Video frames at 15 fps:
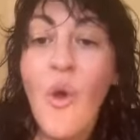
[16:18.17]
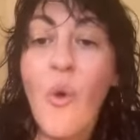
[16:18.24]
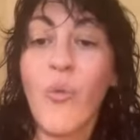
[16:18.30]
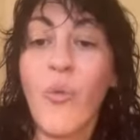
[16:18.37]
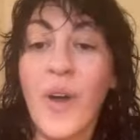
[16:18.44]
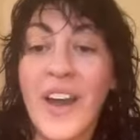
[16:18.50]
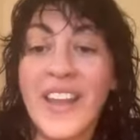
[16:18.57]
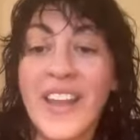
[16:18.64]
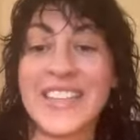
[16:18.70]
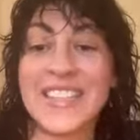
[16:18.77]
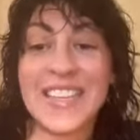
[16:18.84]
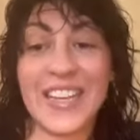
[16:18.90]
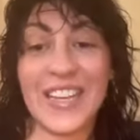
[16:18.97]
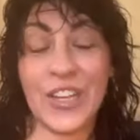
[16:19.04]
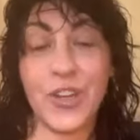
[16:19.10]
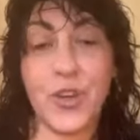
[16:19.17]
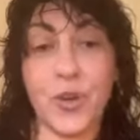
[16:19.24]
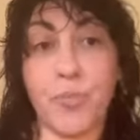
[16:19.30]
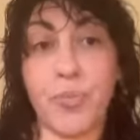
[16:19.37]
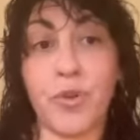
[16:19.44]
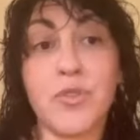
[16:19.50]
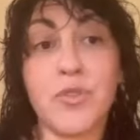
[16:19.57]
what is in
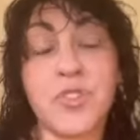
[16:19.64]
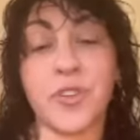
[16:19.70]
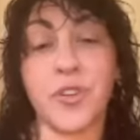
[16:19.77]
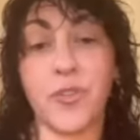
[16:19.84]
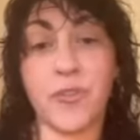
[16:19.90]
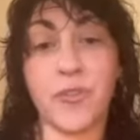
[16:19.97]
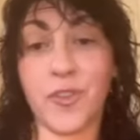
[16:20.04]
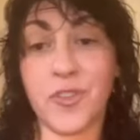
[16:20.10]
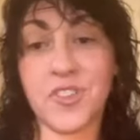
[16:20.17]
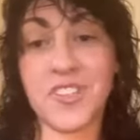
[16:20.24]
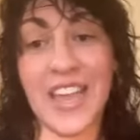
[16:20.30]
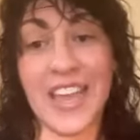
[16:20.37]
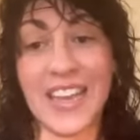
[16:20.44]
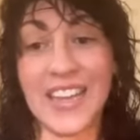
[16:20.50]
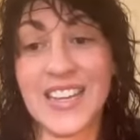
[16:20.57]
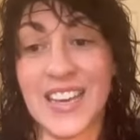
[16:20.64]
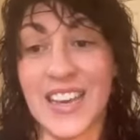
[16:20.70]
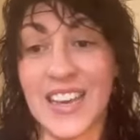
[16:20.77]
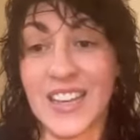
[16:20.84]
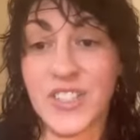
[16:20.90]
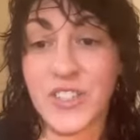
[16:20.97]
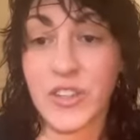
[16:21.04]
your personal first aid kit.